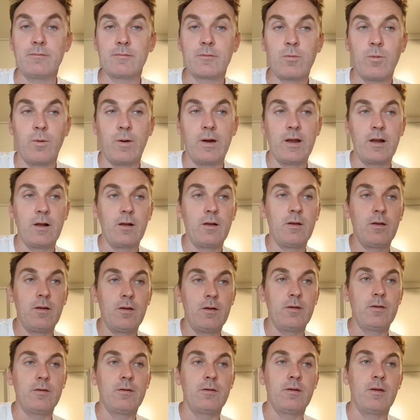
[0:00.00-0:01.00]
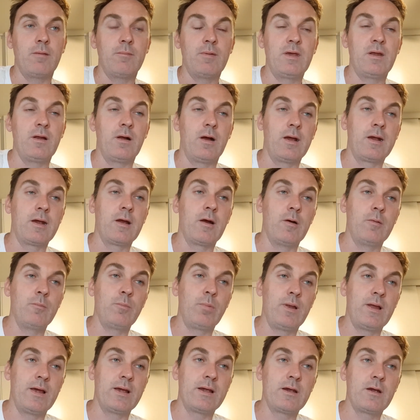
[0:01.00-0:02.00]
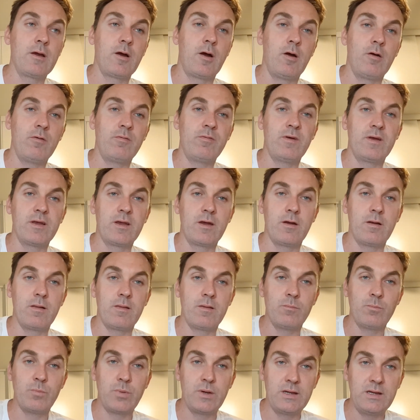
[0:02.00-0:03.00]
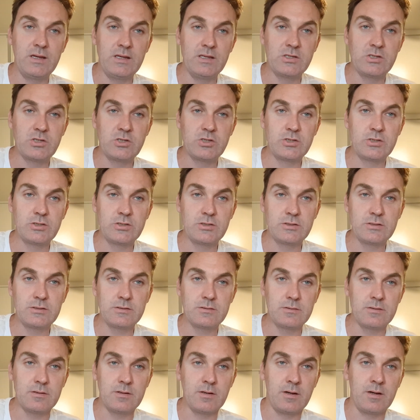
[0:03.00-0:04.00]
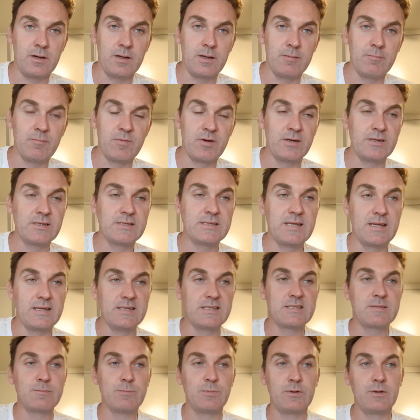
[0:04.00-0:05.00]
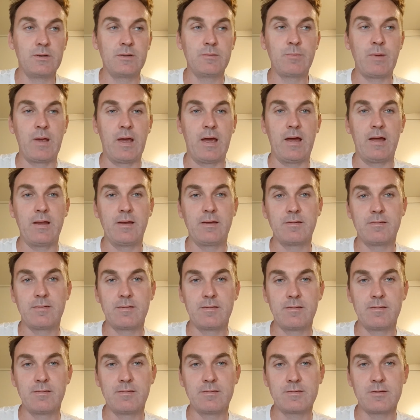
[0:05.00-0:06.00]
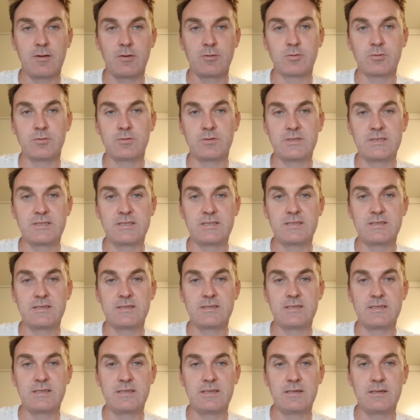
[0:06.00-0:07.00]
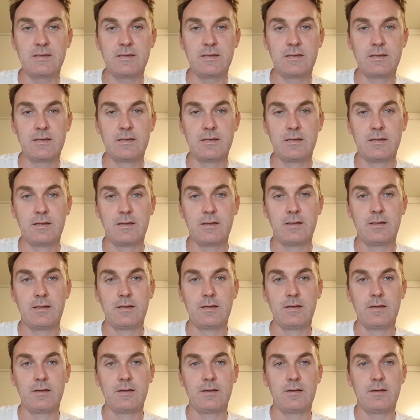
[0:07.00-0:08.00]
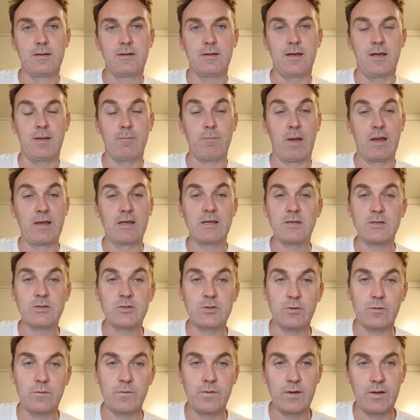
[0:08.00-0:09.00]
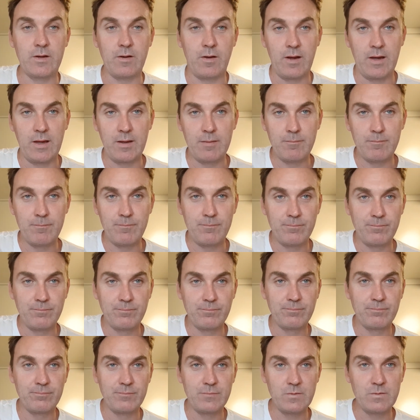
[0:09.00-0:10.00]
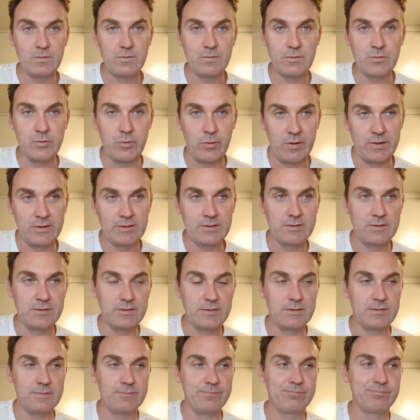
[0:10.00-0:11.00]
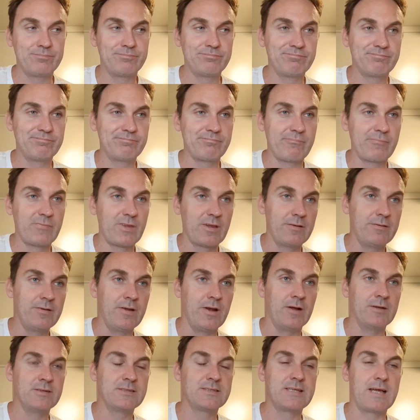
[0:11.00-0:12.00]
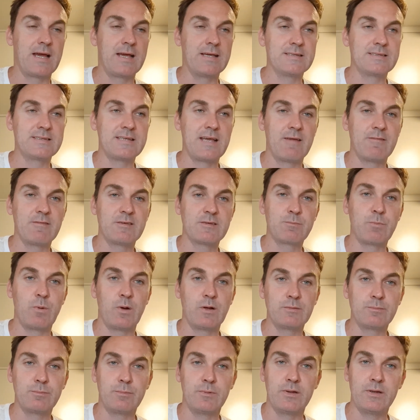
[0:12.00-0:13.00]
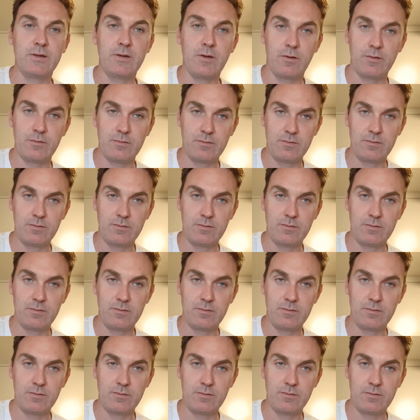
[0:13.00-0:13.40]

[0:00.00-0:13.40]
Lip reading: quite a lot. I mean, I go and play golf, I go to the beach. I am very sensible about social distancing and making sure that I am trying to stay as safe as possible and not